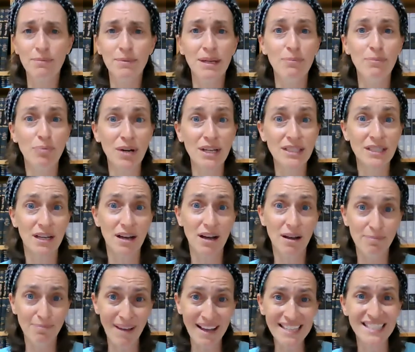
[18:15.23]
but he brings
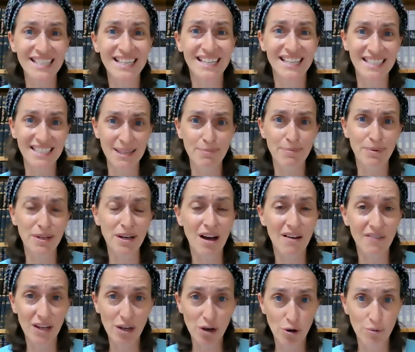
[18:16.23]
a basically simple
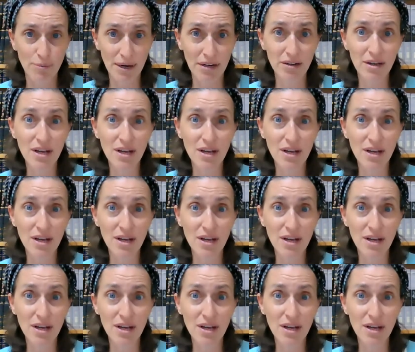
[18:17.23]
kavachomer.